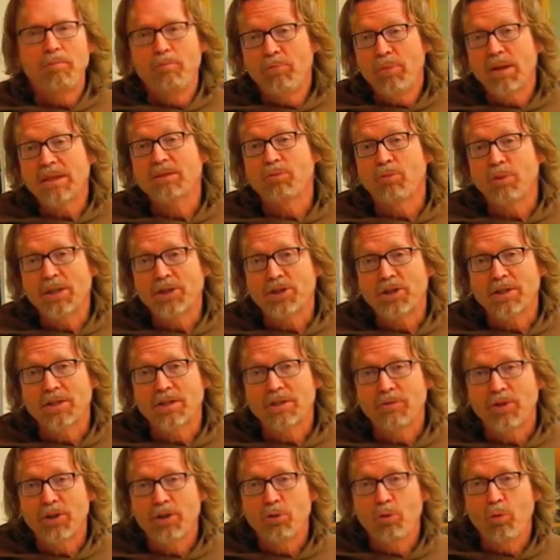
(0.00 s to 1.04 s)
best wishes
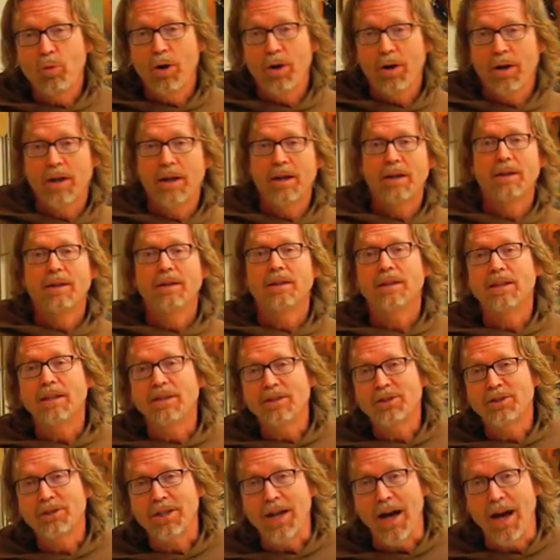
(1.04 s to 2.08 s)
for your work in
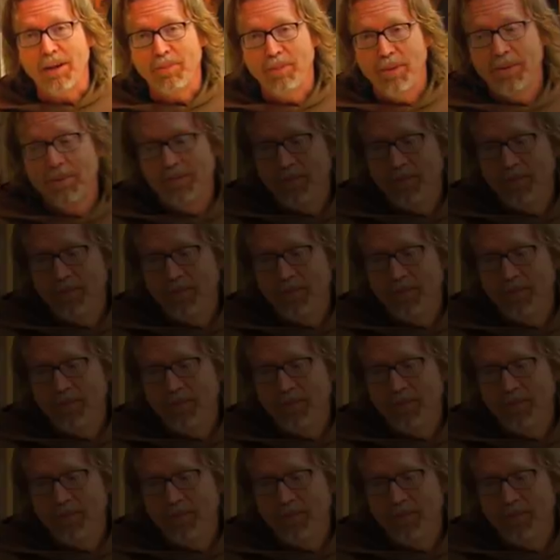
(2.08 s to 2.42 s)
the shop.